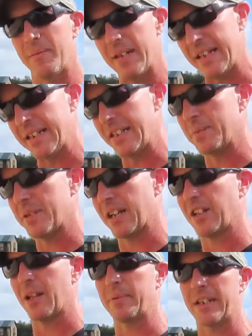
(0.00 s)
in deep
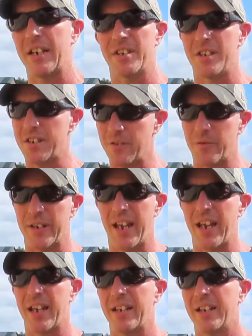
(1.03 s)
cycle applications if we
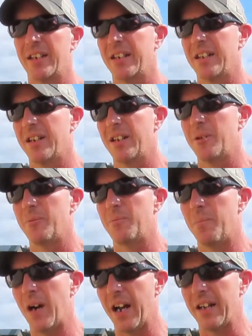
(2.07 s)
can,
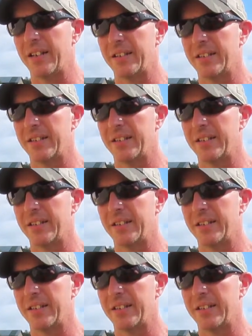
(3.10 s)
but